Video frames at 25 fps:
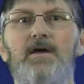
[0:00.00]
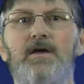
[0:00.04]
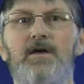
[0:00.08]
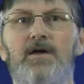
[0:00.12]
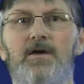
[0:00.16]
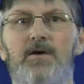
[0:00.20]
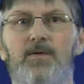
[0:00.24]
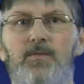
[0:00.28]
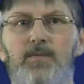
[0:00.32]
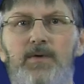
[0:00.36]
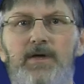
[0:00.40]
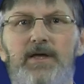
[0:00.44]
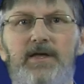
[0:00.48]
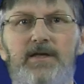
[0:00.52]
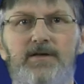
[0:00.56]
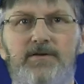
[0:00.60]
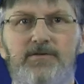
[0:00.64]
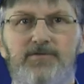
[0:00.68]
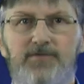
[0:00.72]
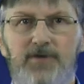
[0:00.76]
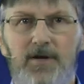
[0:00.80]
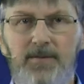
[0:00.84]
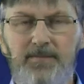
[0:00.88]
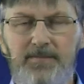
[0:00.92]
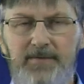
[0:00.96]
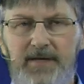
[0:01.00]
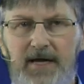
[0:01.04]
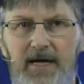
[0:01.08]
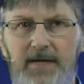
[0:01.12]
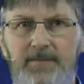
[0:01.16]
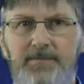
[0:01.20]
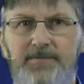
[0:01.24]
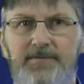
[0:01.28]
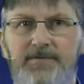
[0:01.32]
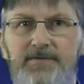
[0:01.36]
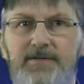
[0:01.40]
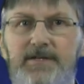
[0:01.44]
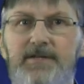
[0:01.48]
We
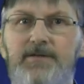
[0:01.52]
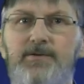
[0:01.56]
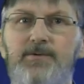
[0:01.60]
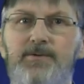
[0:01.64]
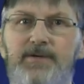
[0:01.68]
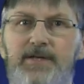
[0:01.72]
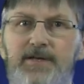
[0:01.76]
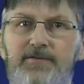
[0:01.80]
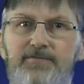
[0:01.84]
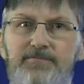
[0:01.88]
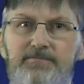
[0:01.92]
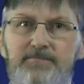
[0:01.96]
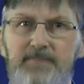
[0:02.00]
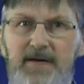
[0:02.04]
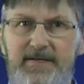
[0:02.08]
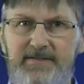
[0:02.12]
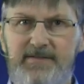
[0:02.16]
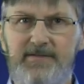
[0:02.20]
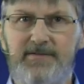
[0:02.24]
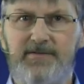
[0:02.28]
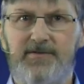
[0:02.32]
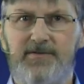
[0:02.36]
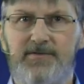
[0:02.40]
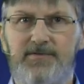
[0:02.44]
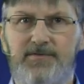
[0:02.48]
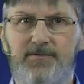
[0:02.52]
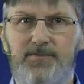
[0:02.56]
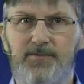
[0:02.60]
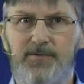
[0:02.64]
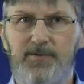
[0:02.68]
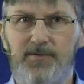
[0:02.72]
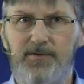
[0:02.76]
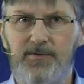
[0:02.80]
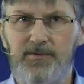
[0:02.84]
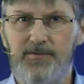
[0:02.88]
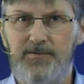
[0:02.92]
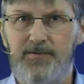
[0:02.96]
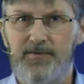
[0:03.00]
sometimes need to give messages to the
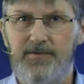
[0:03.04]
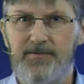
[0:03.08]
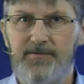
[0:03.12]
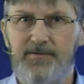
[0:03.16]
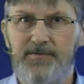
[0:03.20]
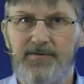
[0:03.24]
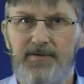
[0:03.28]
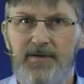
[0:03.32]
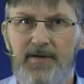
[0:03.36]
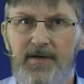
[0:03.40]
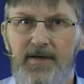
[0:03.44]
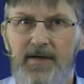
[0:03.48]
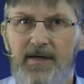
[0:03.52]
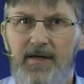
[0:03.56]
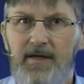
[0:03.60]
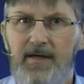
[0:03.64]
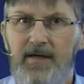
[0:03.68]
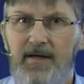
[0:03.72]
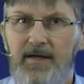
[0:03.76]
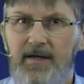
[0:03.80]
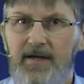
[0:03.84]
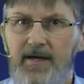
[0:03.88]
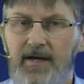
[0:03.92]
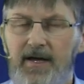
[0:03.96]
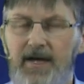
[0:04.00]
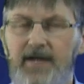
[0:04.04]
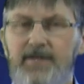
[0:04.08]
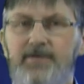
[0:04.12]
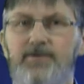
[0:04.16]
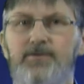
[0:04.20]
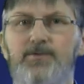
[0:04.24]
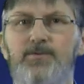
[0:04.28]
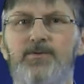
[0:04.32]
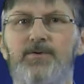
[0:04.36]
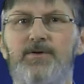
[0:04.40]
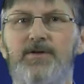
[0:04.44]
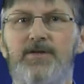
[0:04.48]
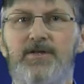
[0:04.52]
users. And
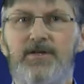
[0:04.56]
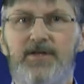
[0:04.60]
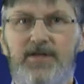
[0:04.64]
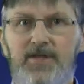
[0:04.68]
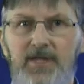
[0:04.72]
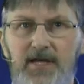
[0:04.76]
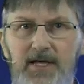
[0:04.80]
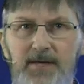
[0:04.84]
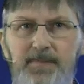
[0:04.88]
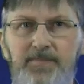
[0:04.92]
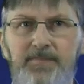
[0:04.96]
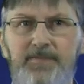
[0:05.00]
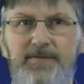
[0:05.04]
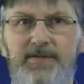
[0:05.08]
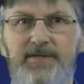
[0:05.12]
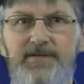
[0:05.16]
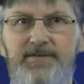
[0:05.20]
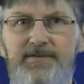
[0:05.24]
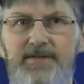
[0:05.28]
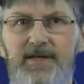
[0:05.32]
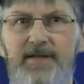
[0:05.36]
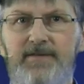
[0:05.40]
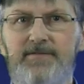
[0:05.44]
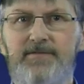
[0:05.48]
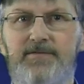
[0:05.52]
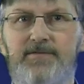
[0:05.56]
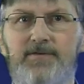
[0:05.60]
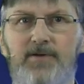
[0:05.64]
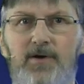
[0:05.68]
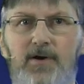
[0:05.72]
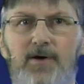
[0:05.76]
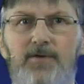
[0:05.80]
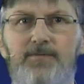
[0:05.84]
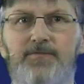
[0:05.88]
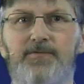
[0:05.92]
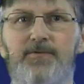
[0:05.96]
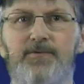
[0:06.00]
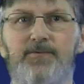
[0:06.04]
to keep the sense
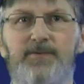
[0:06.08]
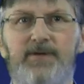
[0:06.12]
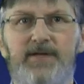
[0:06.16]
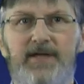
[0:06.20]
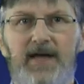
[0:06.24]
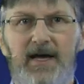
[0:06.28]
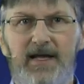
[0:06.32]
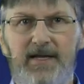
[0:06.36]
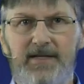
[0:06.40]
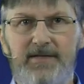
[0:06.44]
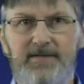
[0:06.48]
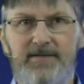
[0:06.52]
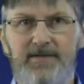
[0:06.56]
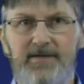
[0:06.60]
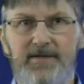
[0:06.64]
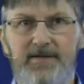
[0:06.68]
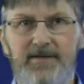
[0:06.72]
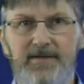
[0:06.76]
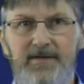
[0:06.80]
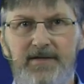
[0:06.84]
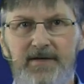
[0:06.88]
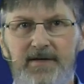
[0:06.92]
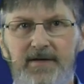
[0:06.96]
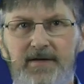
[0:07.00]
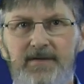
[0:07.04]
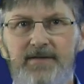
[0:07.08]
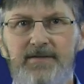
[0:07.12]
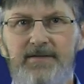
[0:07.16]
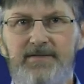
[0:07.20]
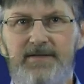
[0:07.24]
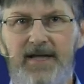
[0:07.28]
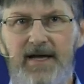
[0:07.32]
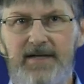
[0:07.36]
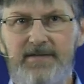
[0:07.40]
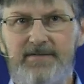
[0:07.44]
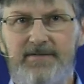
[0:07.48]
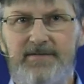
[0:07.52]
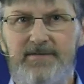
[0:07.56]
of reality,
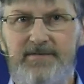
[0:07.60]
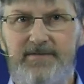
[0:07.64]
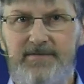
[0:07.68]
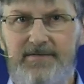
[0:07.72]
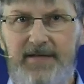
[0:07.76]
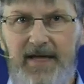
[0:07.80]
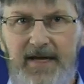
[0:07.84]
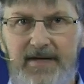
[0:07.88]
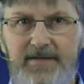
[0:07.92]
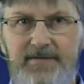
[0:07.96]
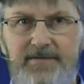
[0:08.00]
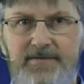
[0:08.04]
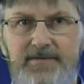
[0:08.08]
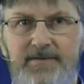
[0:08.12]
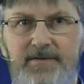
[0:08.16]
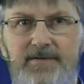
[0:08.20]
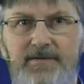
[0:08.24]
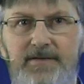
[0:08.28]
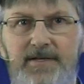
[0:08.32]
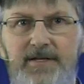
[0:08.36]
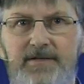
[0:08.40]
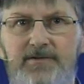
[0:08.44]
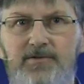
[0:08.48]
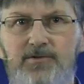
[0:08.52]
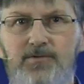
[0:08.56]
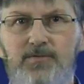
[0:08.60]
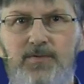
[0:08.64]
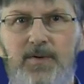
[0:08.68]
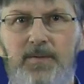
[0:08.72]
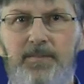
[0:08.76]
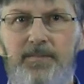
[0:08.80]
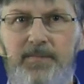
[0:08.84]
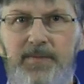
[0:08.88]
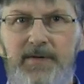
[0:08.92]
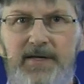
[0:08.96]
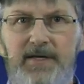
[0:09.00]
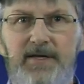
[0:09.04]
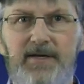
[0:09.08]
that text needs to
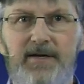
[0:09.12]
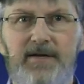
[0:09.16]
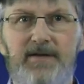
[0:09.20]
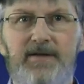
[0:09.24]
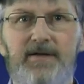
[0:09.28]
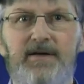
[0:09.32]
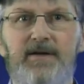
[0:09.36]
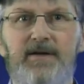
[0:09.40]
appear